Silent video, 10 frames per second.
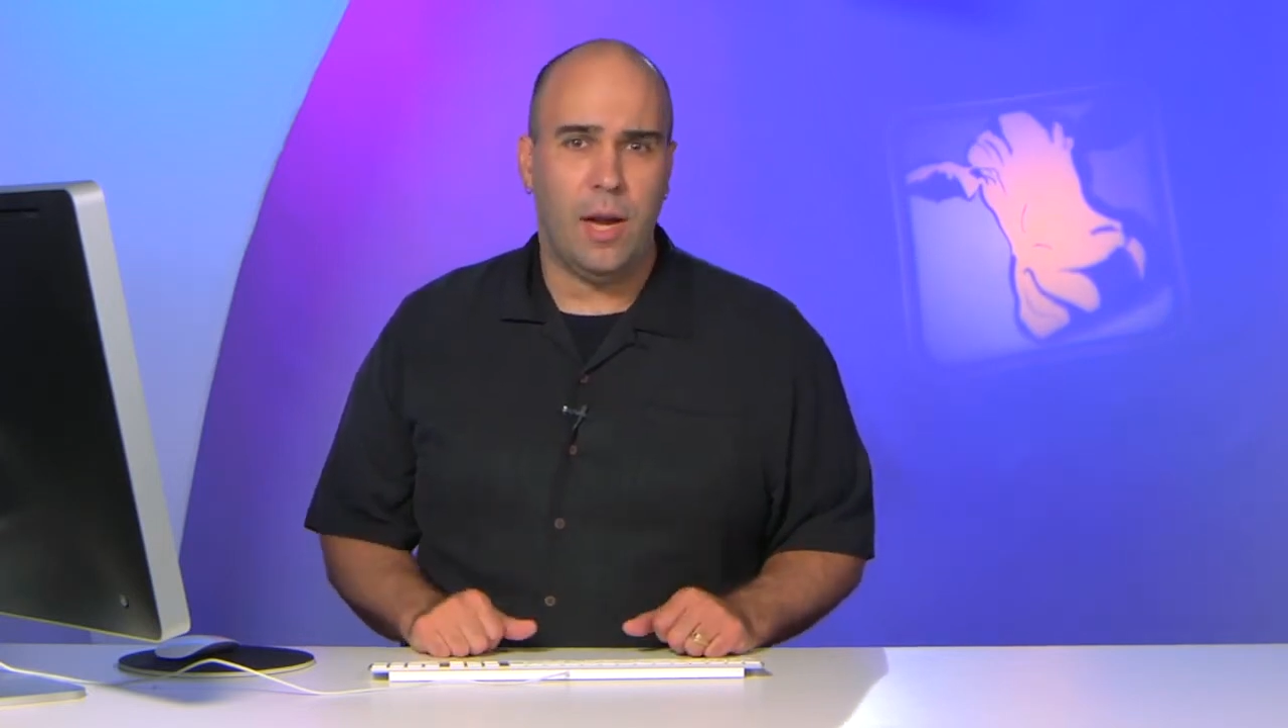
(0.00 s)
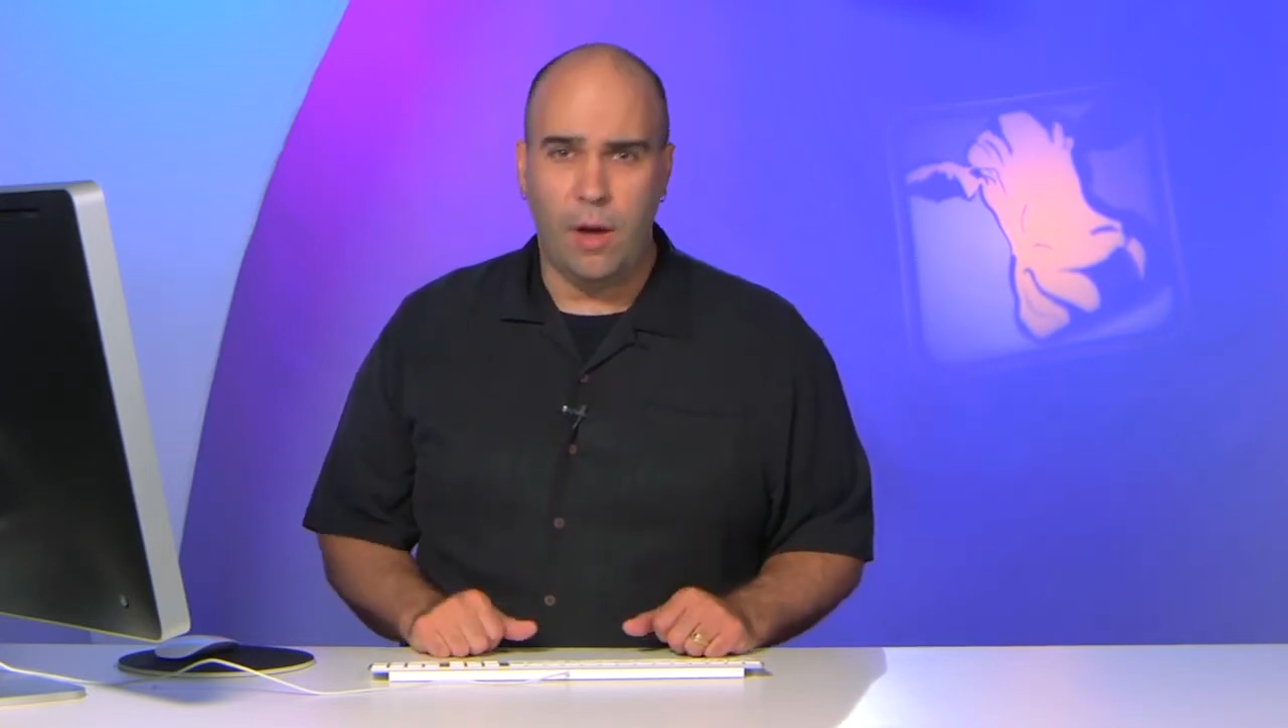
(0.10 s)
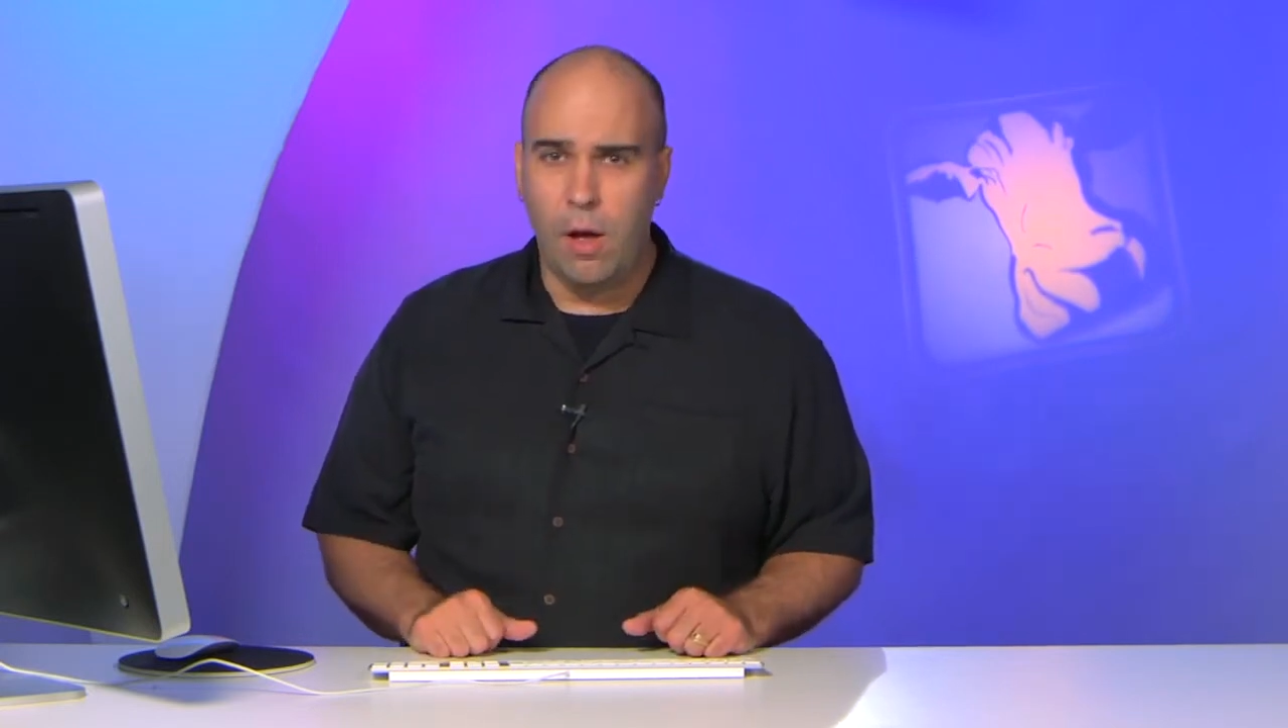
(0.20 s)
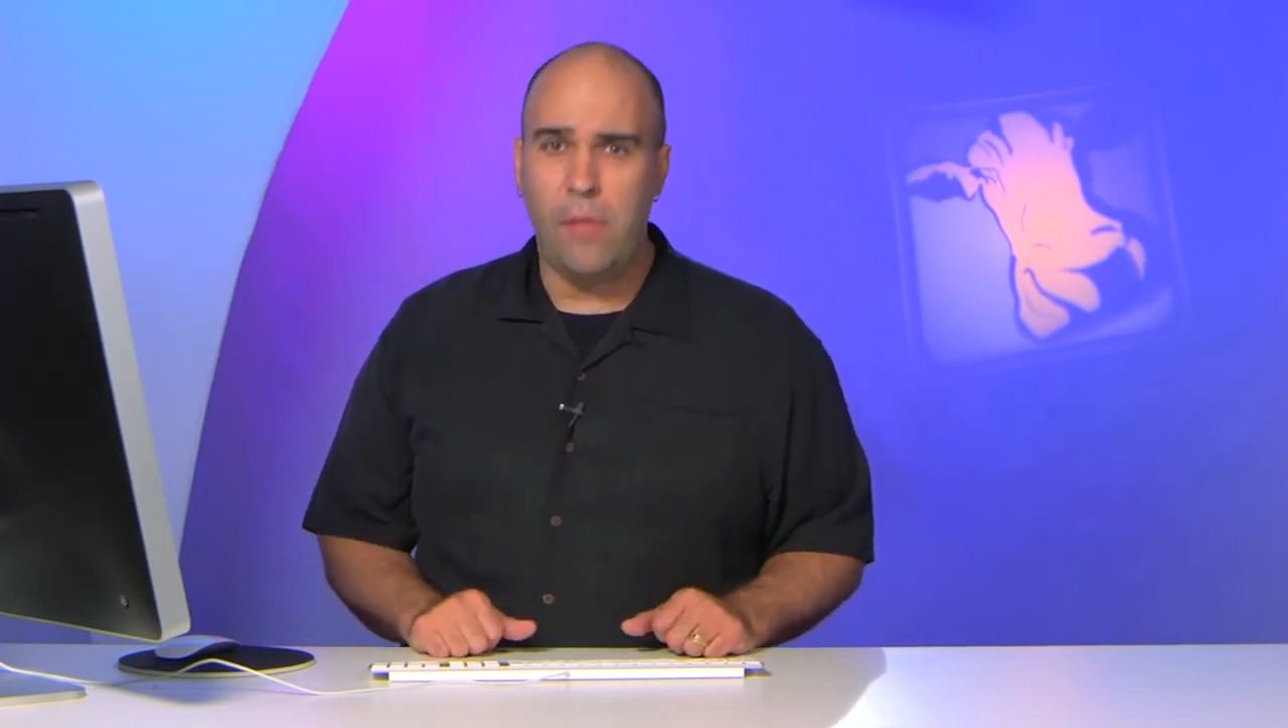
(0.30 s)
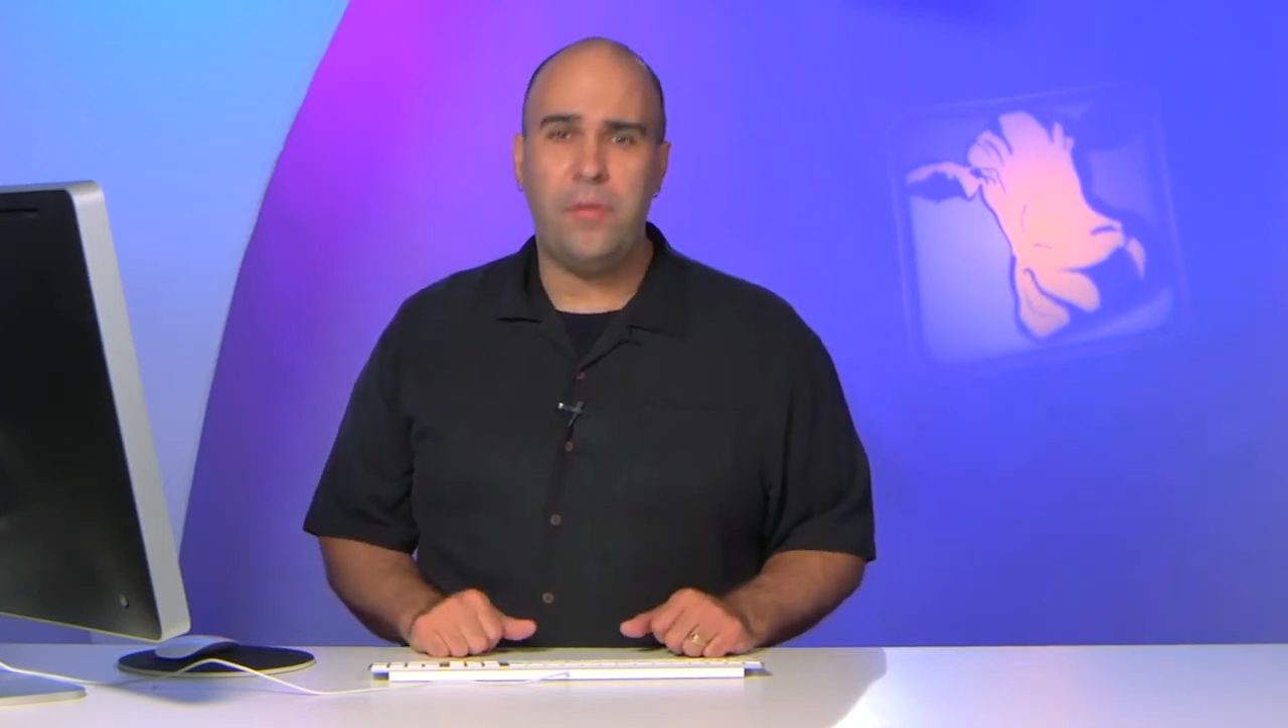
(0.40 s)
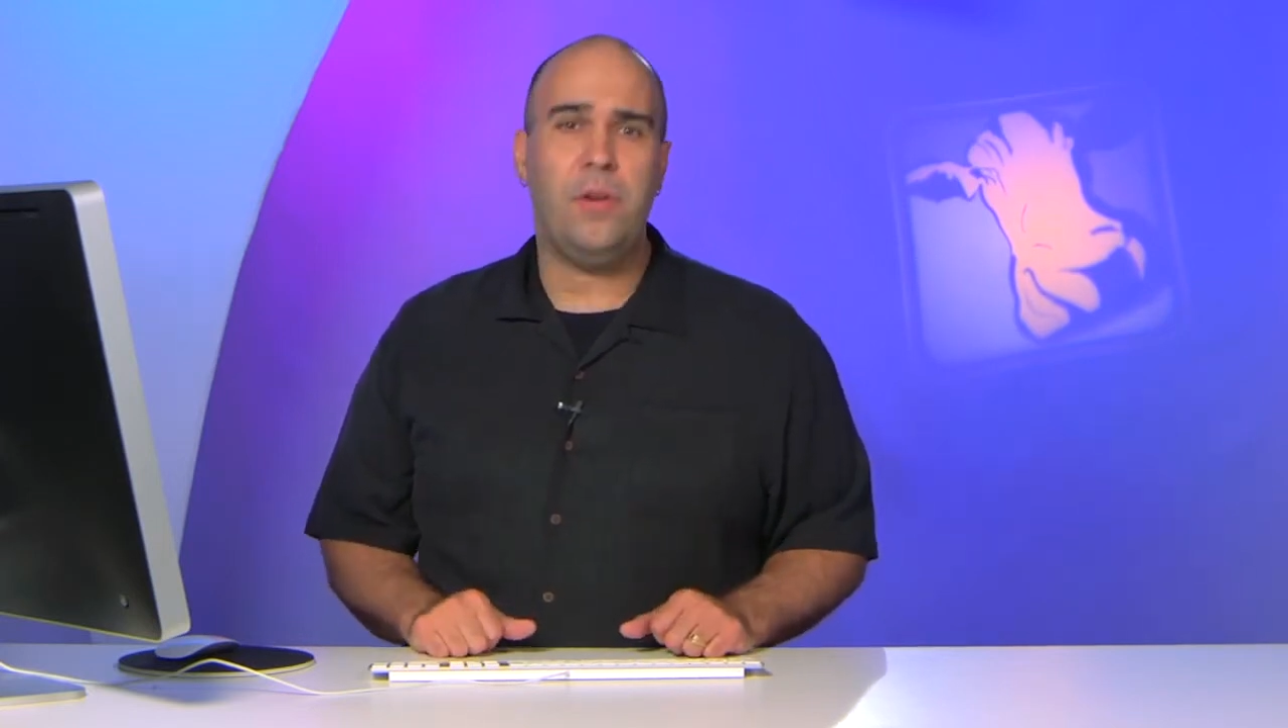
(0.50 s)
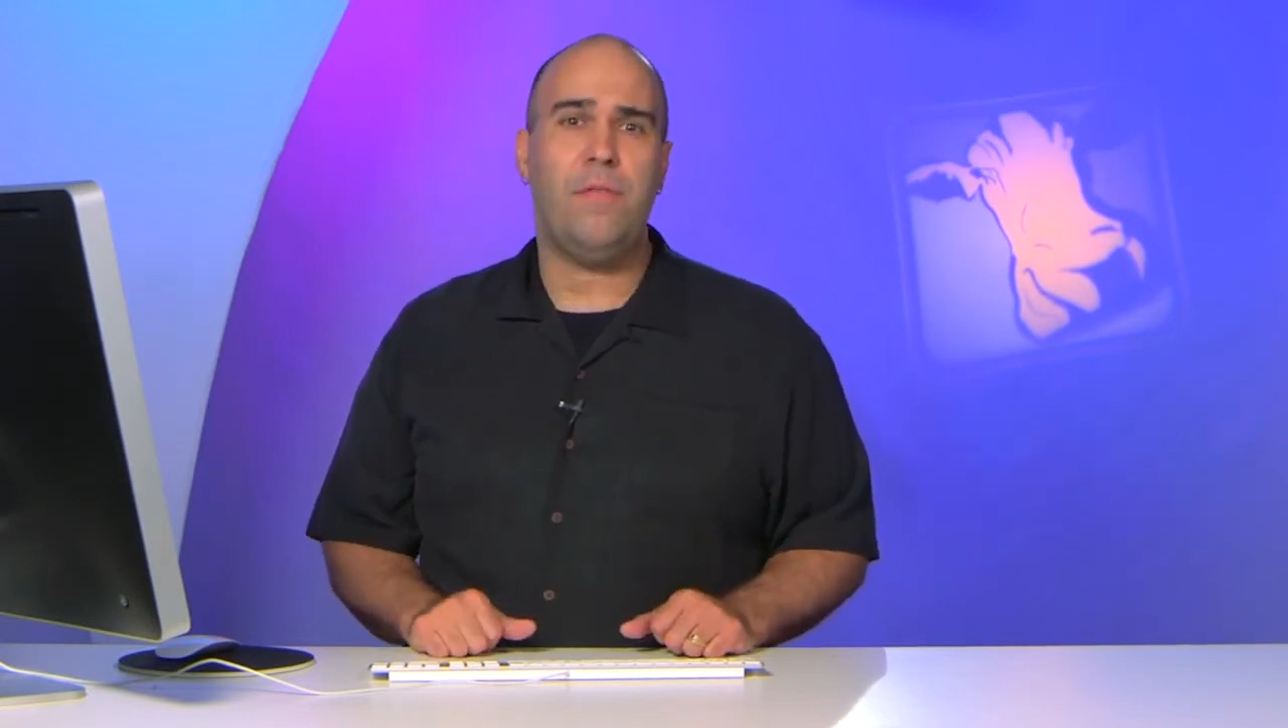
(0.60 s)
on all the new